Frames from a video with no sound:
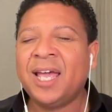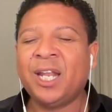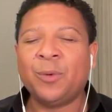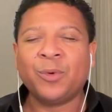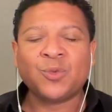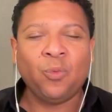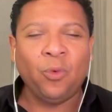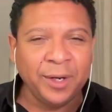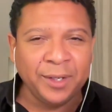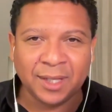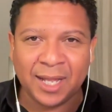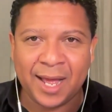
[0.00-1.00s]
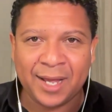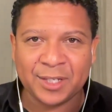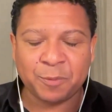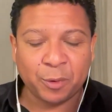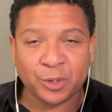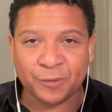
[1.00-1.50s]
And it was one
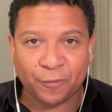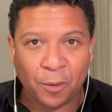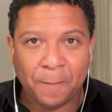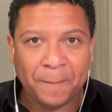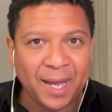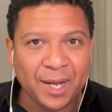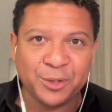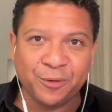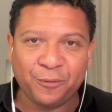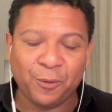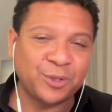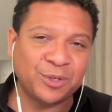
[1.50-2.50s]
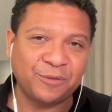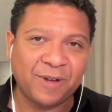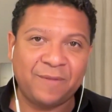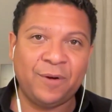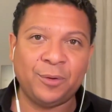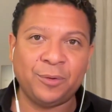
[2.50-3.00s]
class, but it was for a major Fortune
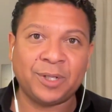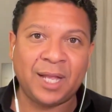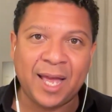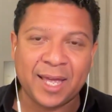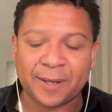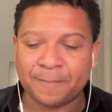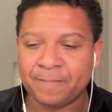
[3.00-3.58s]
500 client.